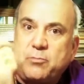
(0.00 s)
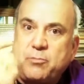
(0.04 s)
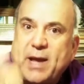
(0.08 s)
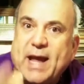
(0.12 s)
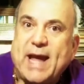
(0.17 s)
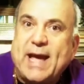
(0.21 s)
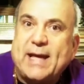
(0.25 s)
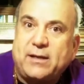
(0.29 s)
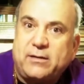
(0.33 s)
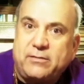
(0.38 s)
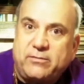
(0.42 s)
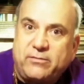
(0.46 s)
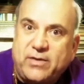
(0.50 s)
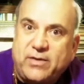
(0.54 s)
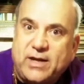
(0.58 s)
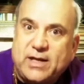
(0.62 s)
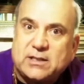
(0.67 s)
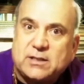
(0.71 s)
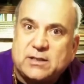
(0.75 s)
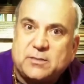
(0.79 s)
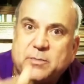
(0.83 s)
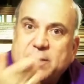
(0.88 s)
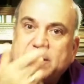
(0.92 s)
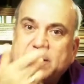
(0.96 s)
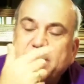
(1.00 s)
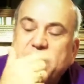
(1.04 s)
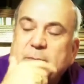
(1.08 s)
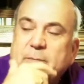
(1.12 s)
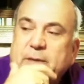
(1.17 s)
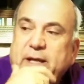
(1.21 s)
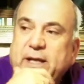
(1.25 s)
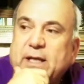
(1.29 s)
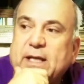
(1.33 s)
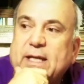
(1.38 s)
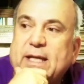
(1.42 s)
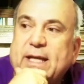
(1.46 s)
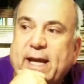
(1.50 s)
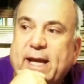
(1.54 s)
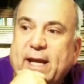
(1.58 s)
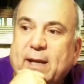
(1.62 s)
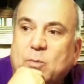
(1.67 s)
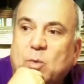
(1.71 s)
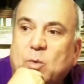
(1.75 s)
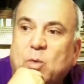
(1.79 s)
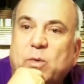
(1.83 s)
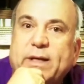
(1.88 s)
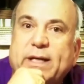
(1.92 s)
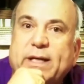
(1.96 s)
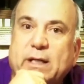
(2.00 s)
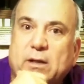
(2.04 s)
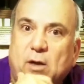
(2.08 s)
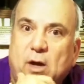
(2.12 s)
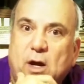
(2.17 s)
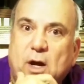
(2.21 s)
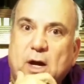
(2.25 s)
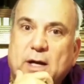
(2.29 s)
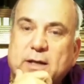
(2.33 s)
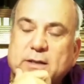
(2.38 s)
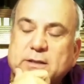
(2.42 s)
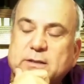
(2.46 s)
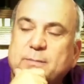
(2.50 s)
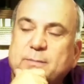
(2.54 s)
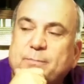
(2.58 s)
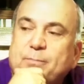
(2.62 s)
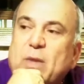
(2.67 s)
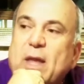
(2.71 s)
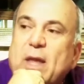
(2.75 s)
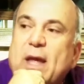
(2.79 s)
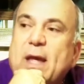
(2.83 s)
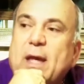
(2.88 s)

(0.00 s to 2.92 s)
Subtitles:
a bad investment. He made a gamble and he lost.